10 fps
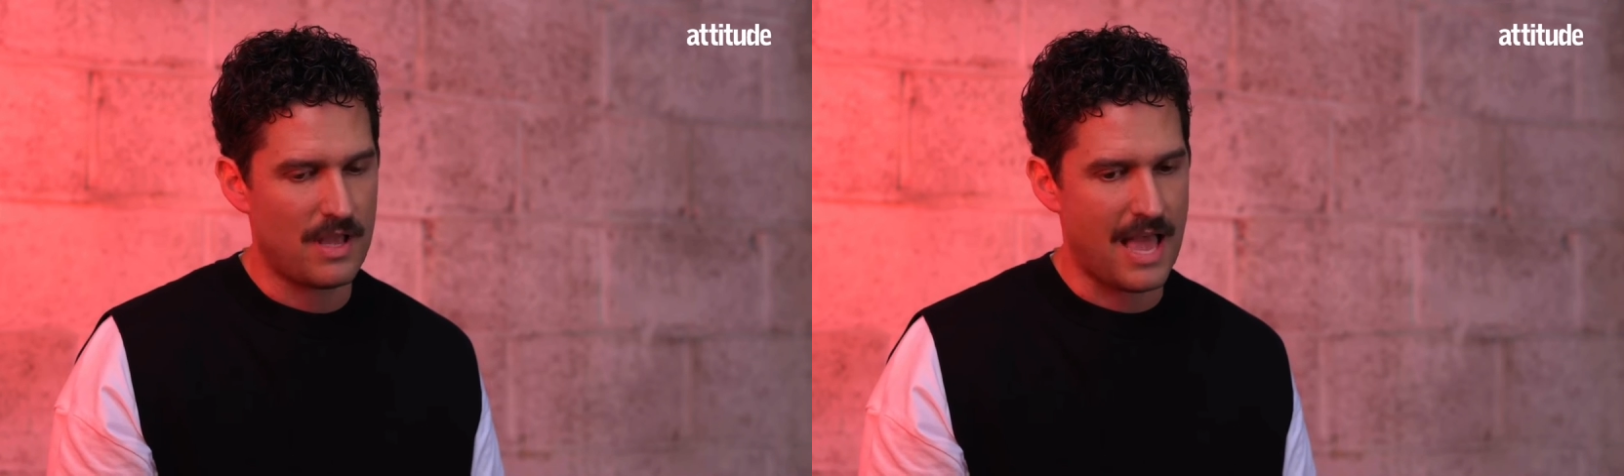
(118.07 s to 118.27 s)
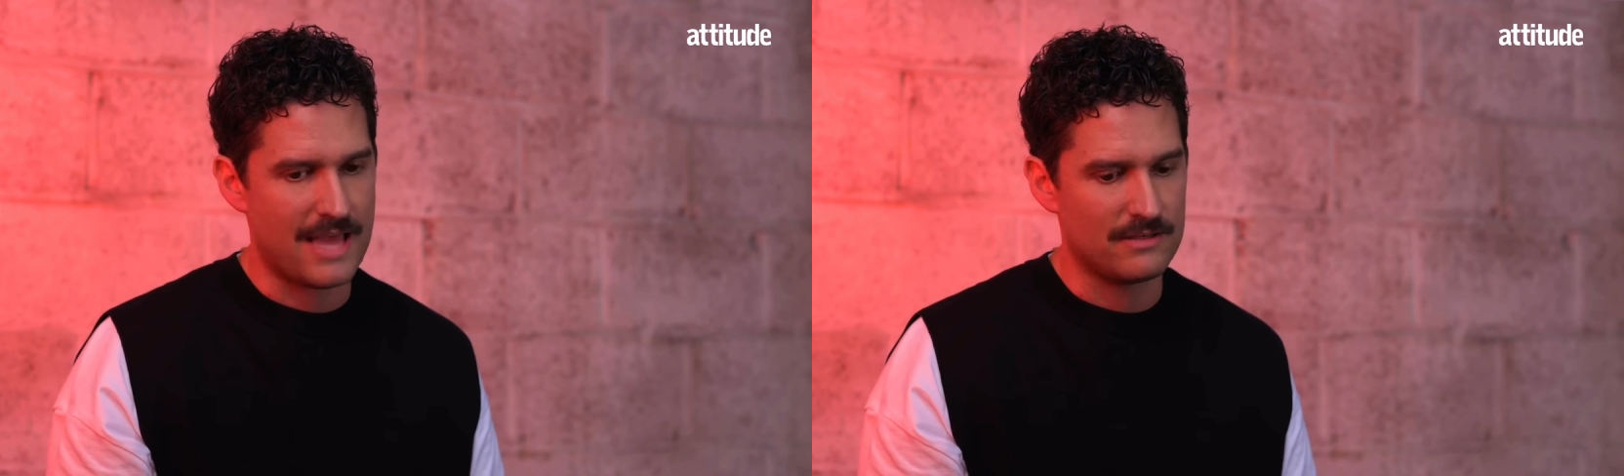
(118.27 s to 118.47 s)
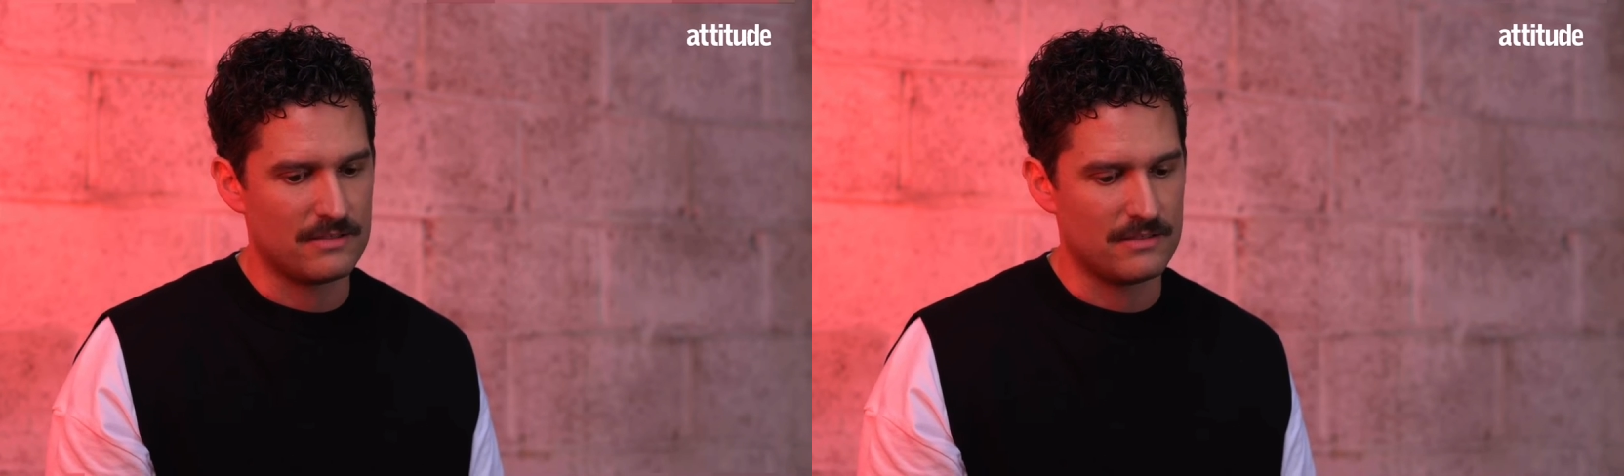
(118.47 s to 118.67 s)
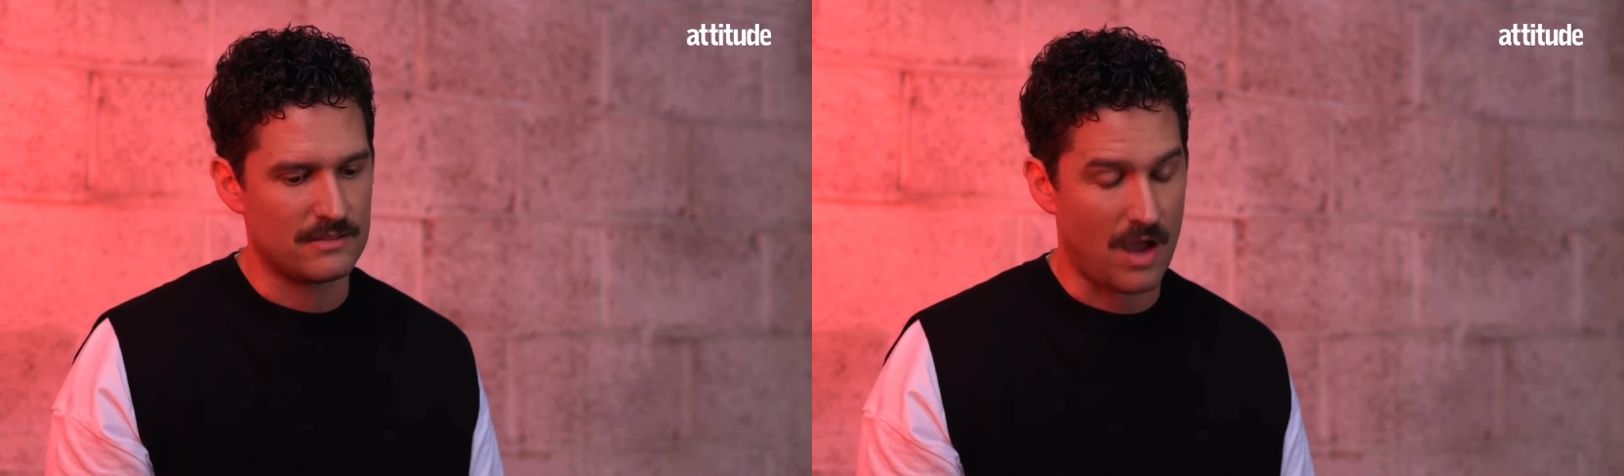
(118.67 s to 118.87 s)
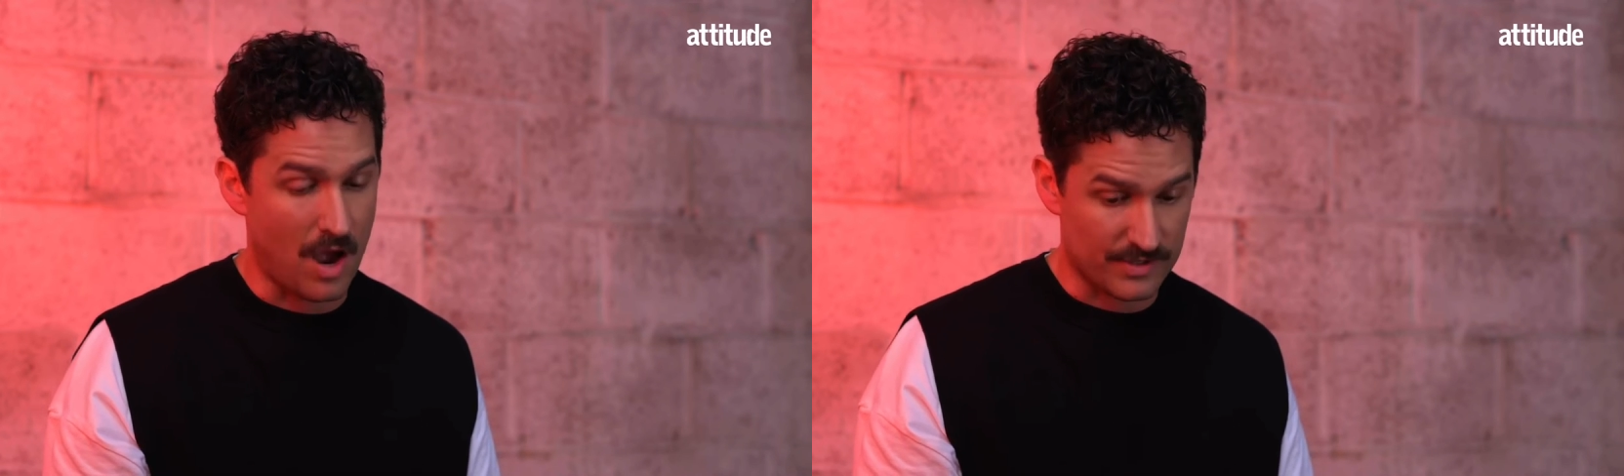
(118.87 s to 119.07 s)

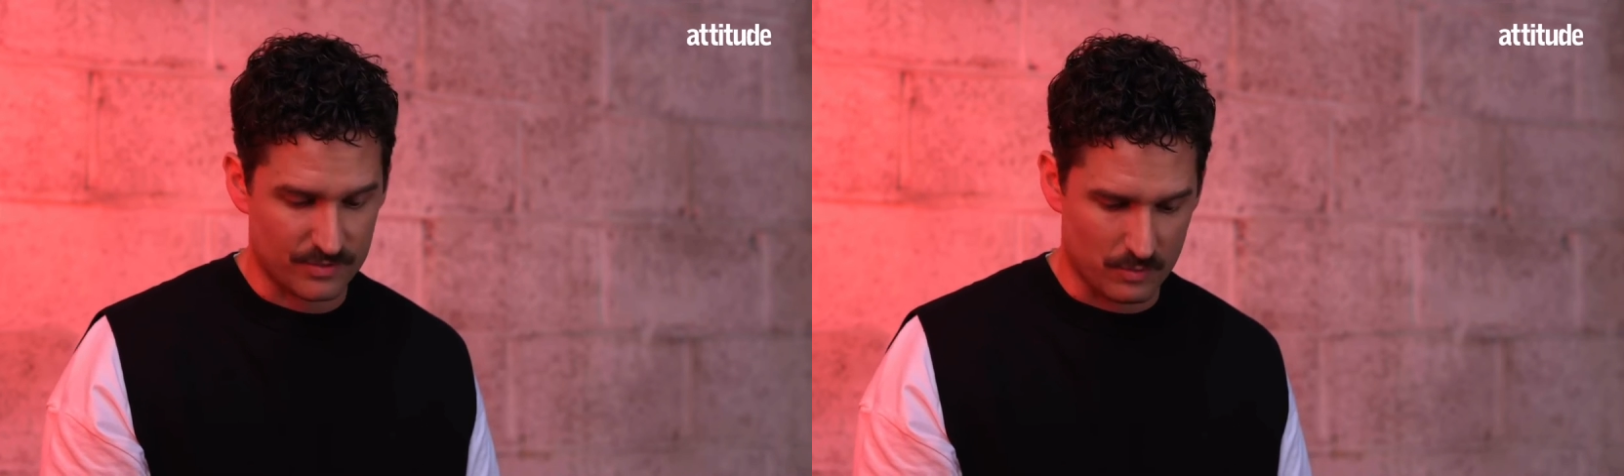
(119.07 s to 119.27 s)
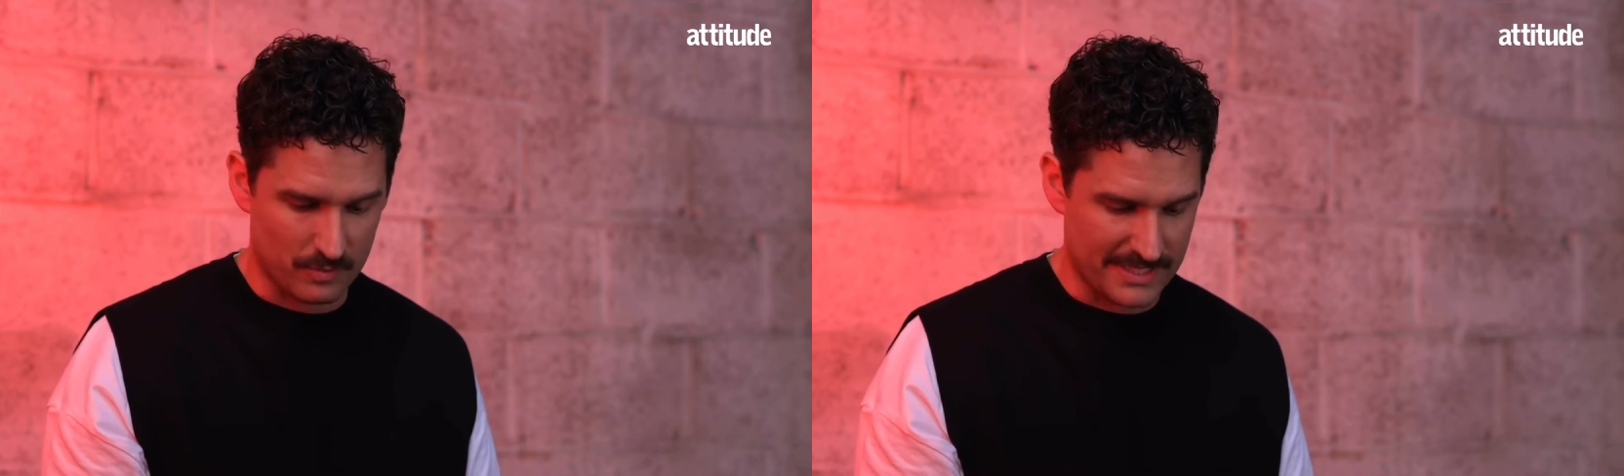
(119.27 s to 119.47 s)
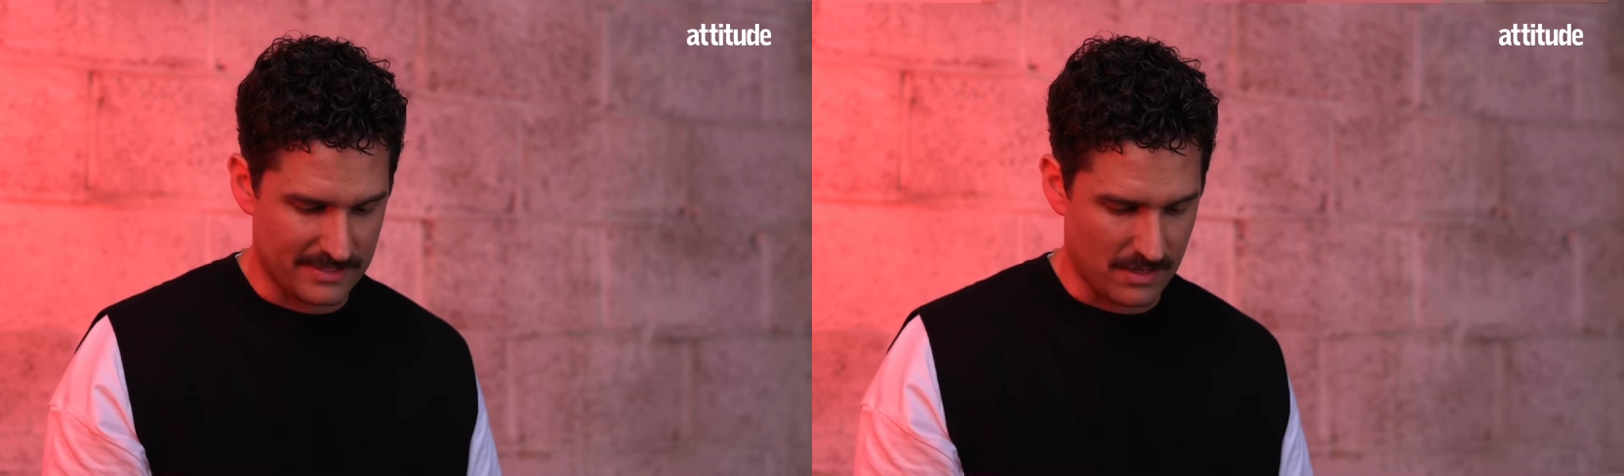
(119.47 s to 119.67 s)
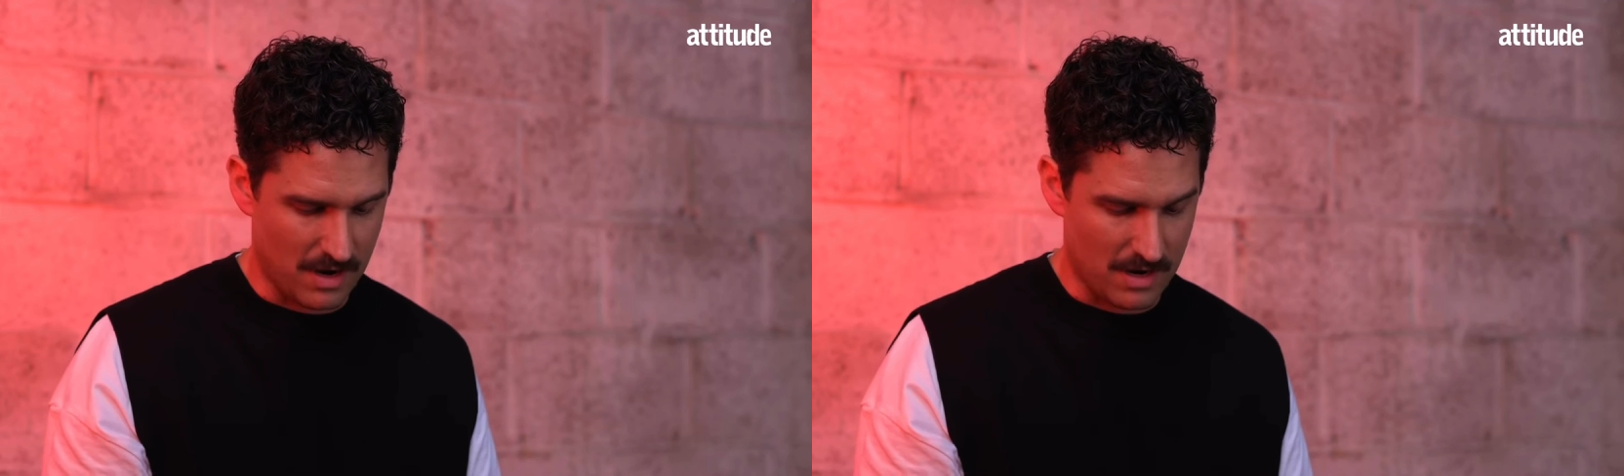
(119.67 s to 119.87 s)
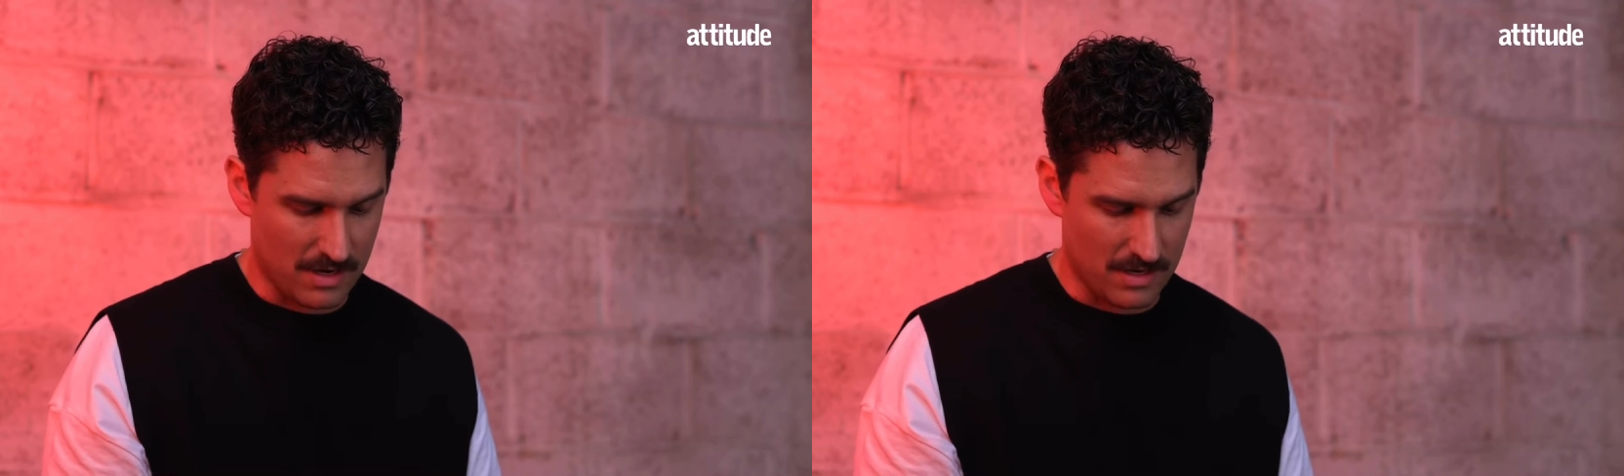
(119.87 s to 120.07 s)
and our stories
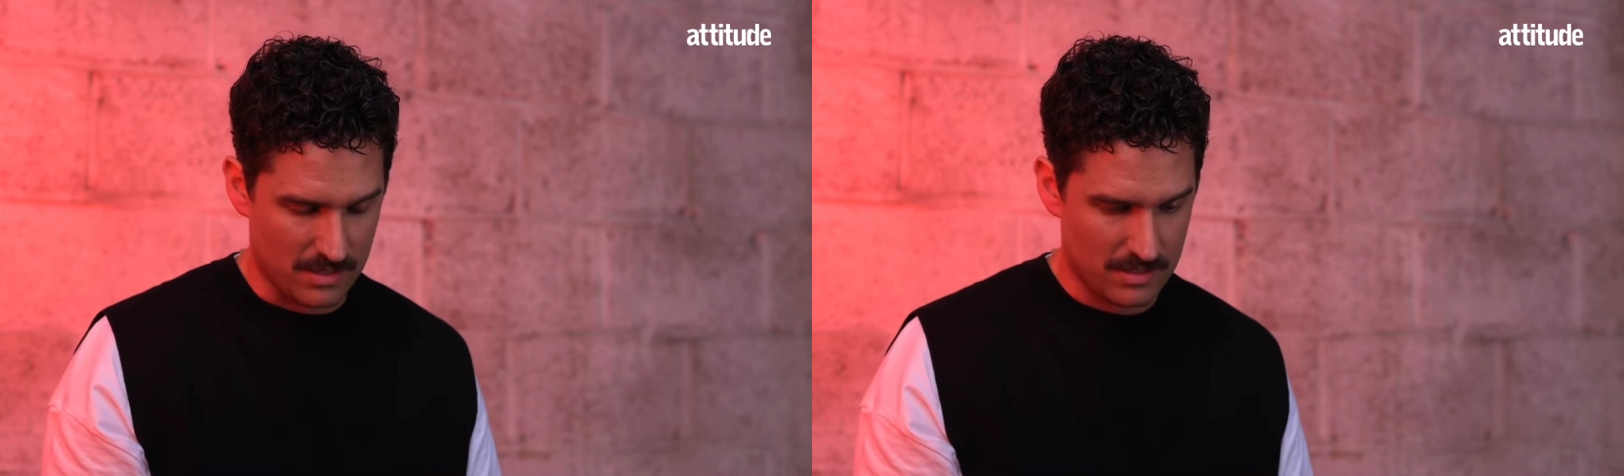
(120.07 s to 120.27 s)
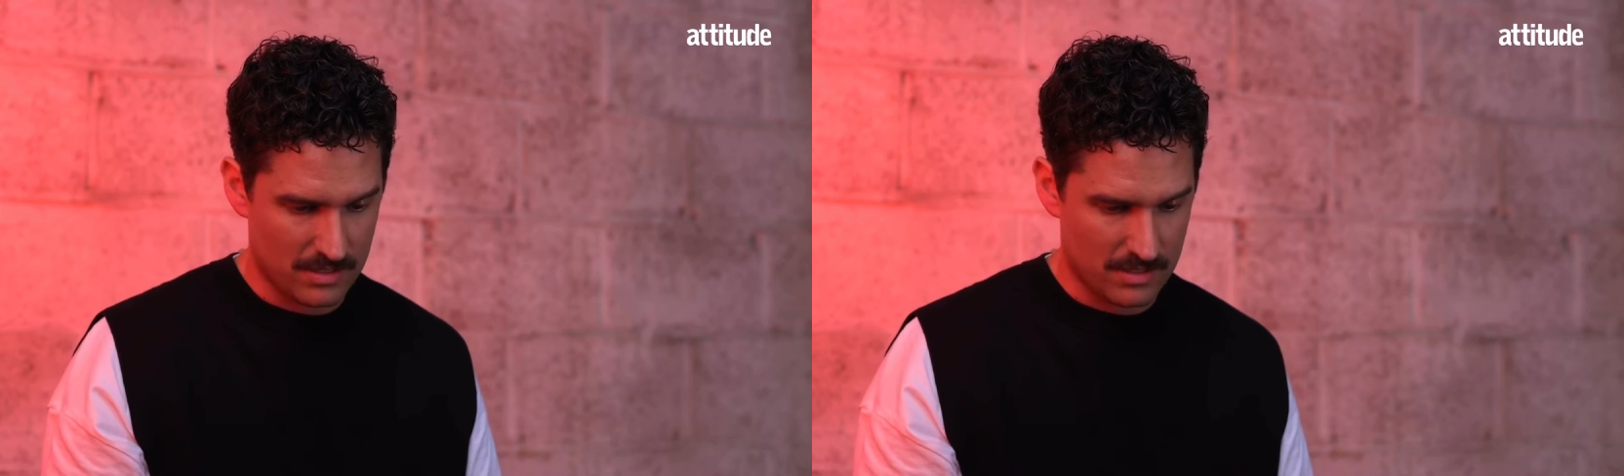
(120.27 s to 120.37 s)
are